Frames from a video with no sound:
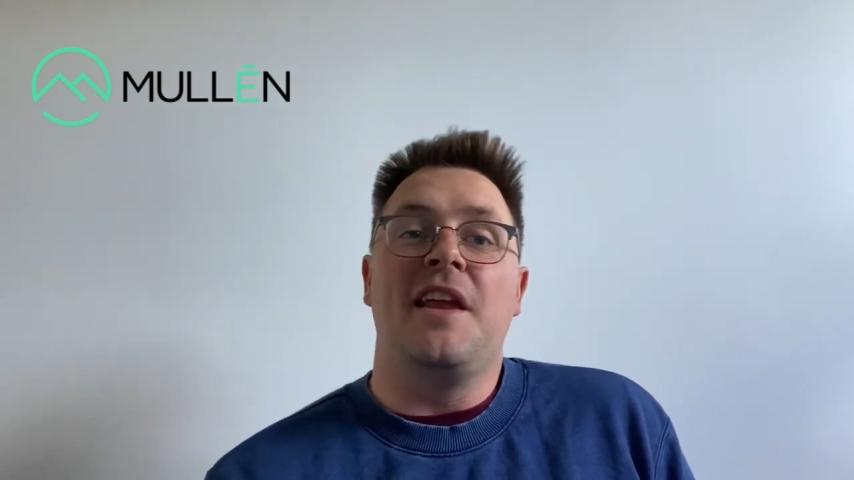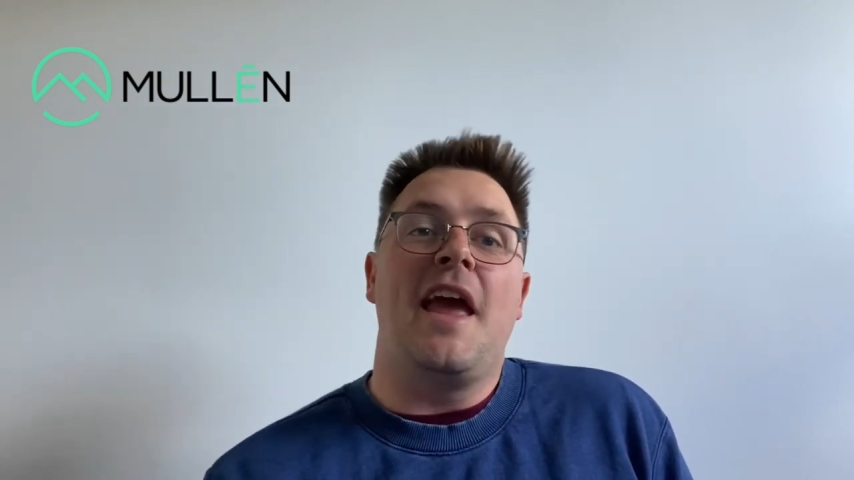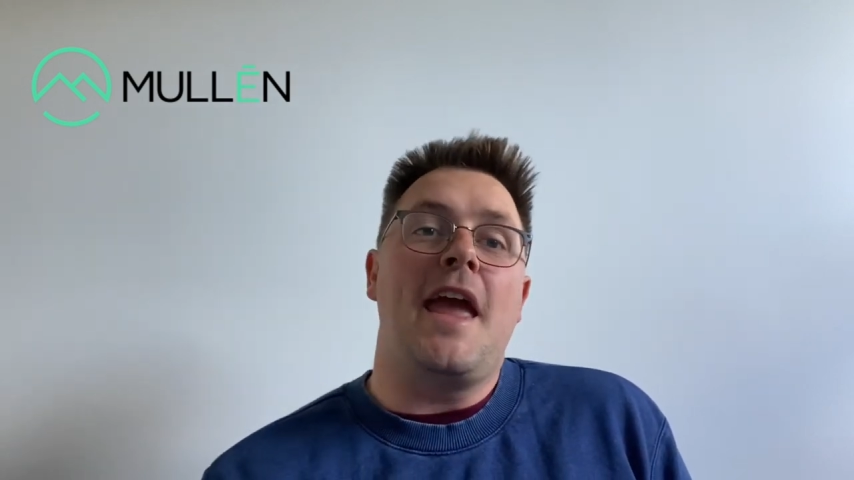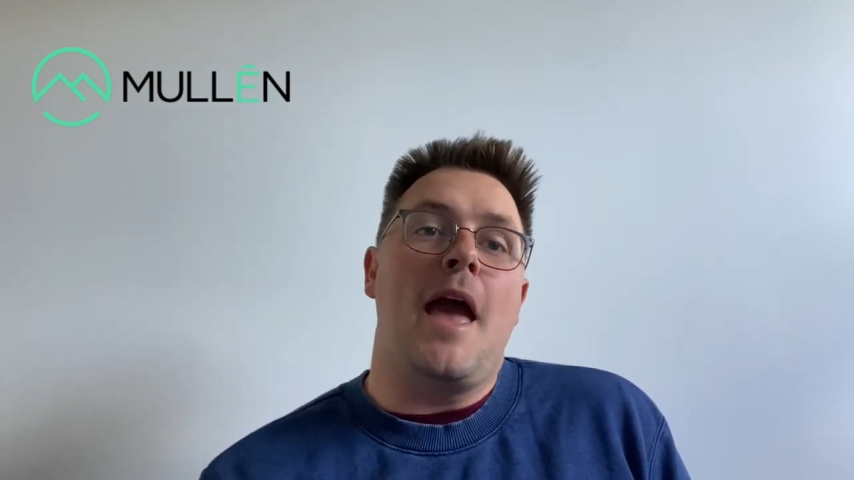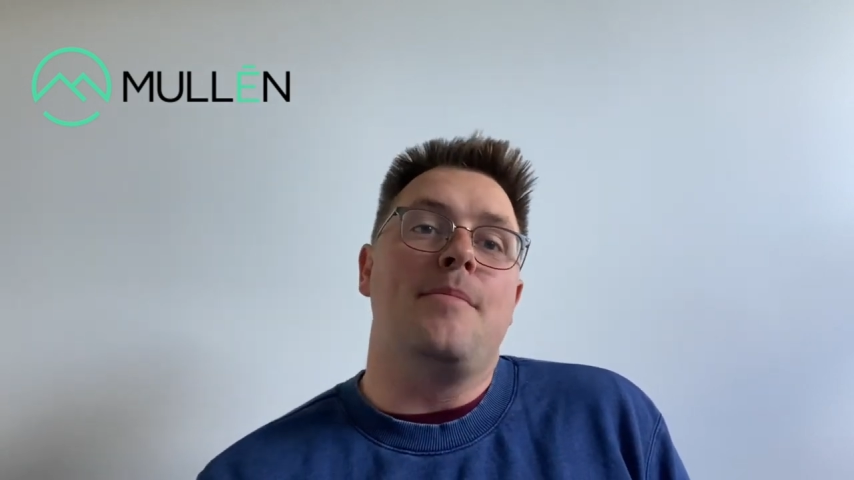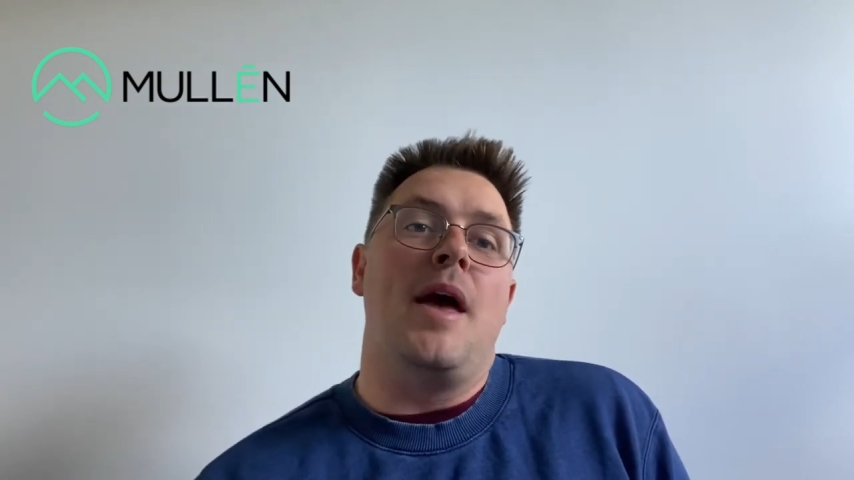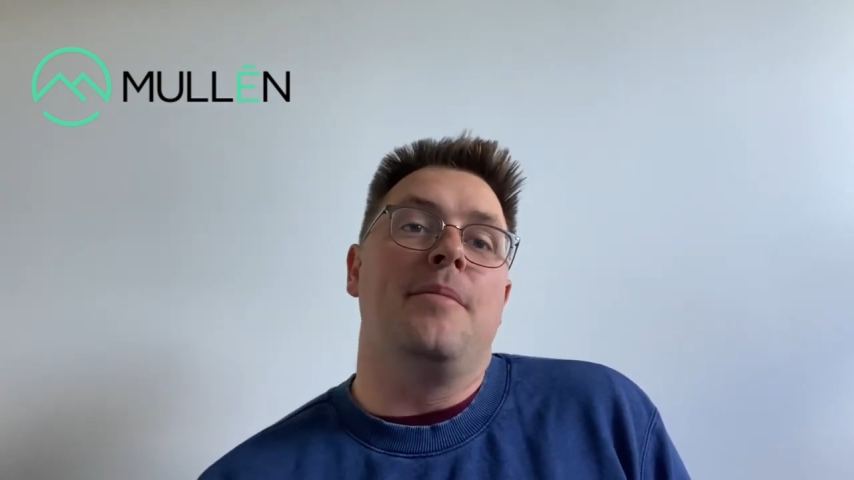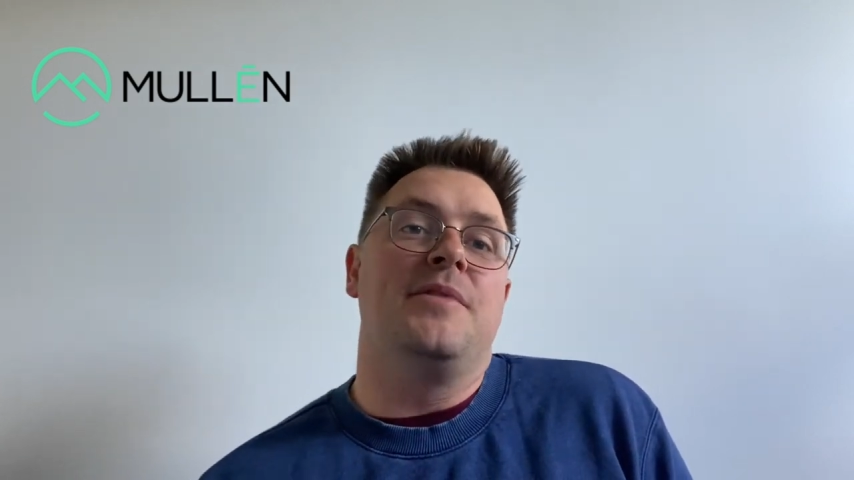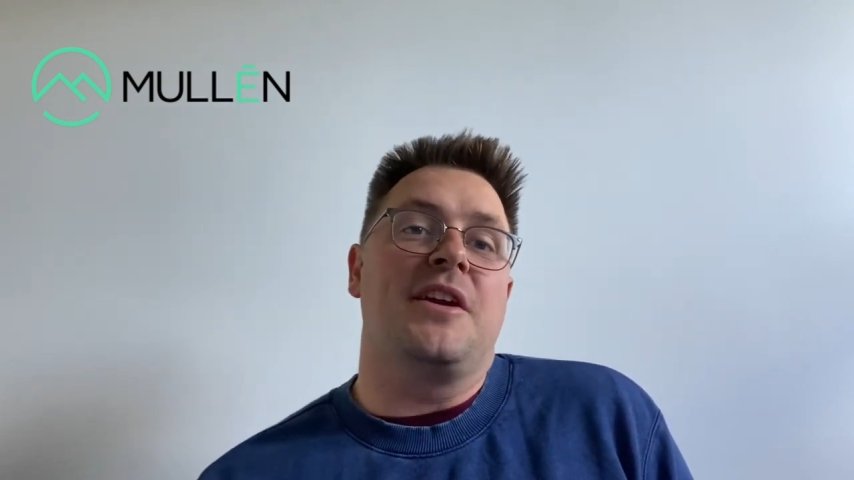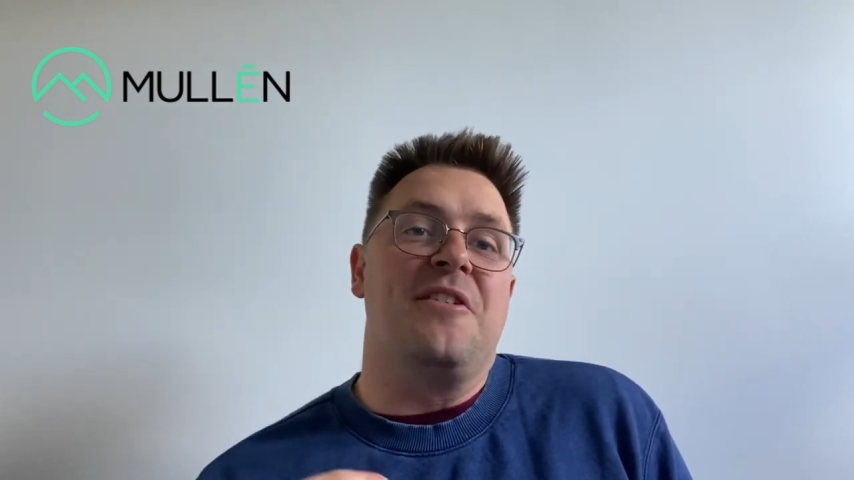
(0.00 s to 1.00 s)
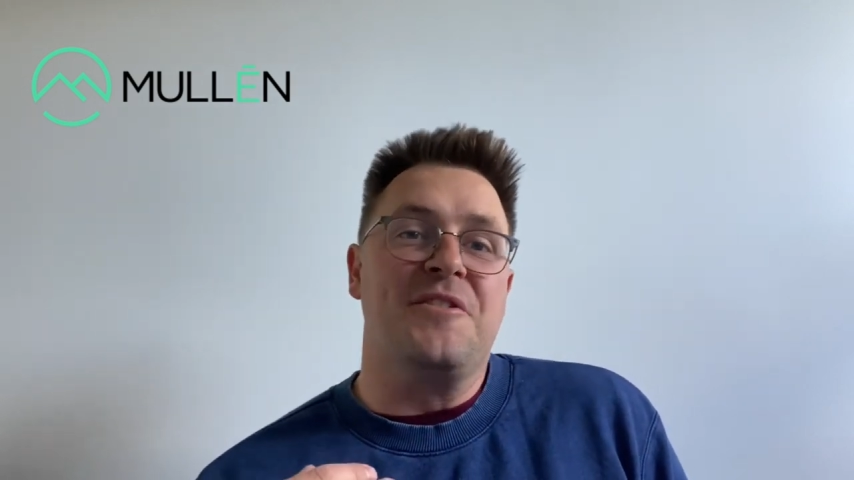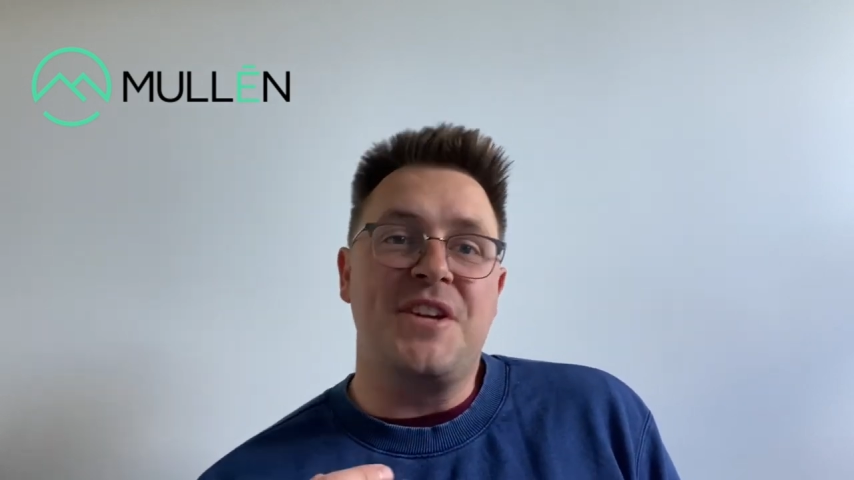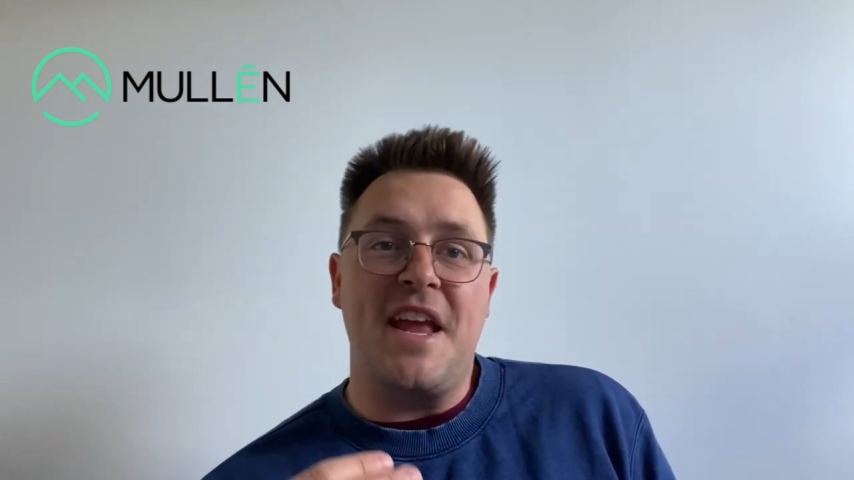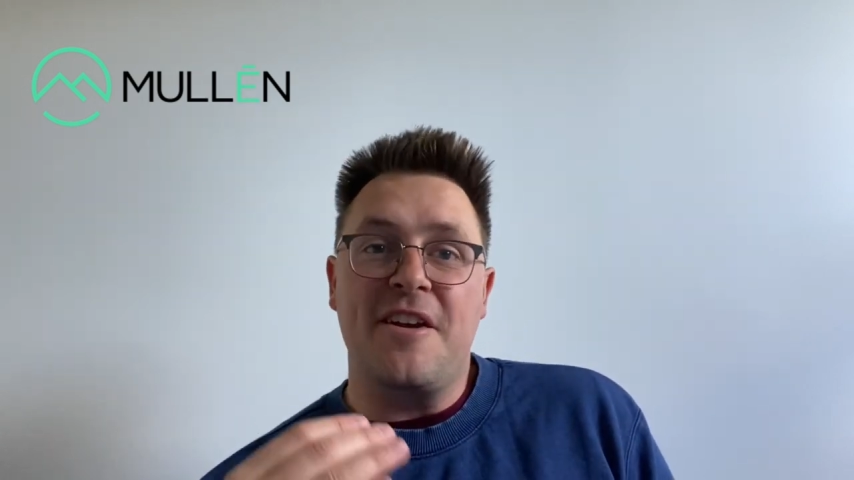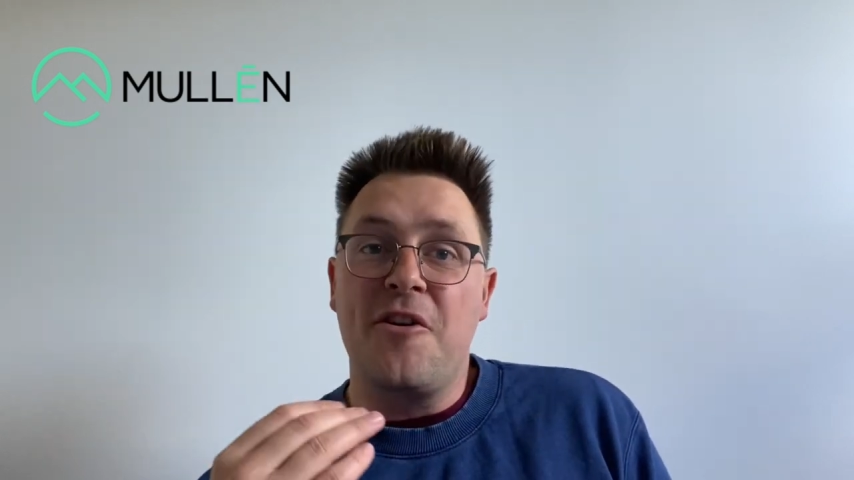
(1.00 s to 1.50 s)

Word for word: EMM technology